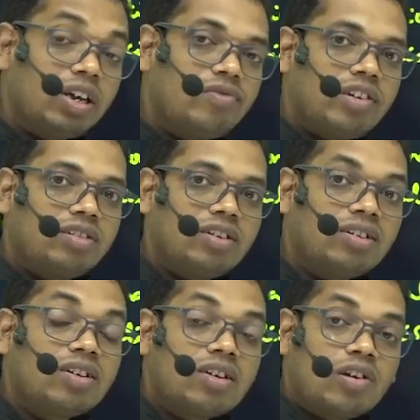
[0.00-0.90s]
Even the
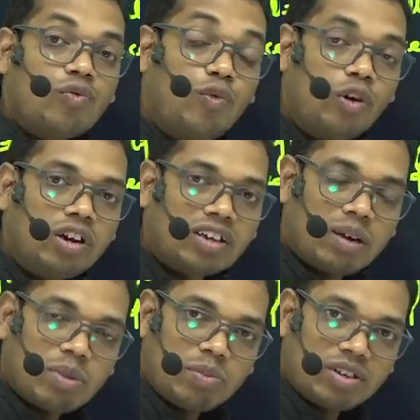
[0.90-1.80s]
wound
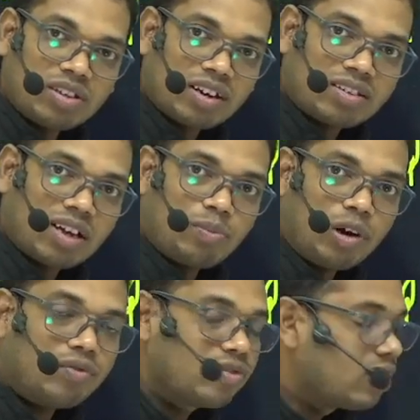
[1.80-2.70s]
cambium is an example
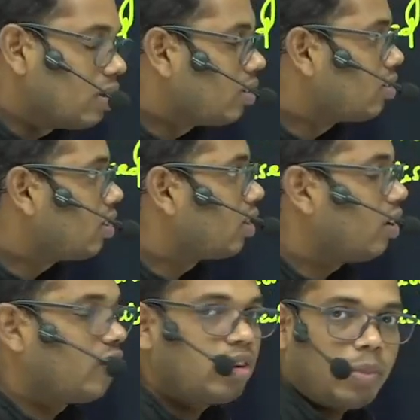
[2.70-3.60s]
of
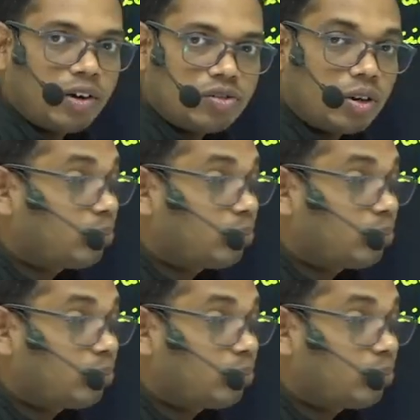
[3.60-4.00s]
secondary meristem.